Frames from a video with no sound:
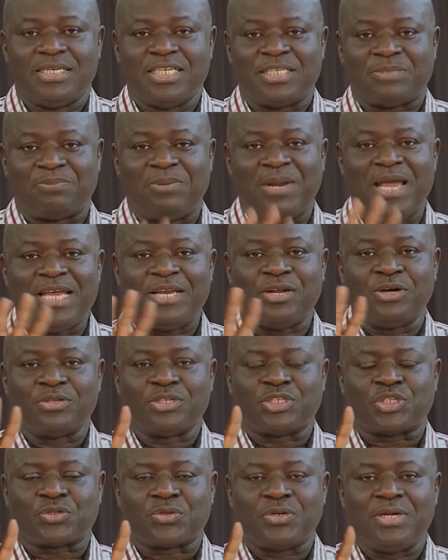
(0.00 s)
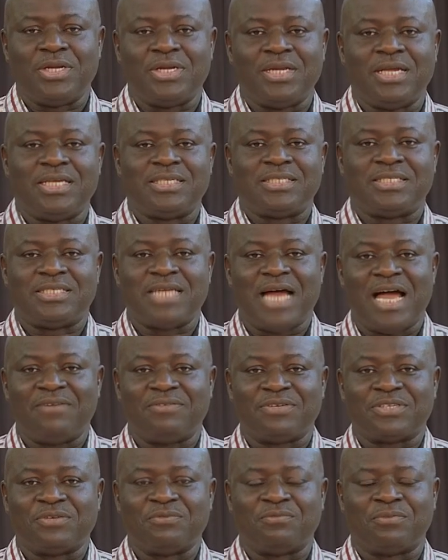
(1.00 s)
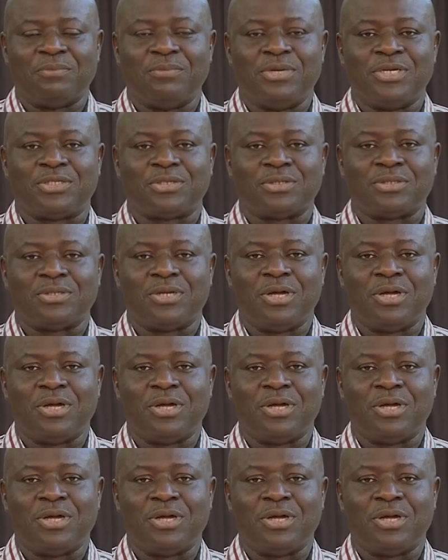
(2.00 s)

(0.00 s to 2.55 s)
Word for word: Displayed on the screen is diverse information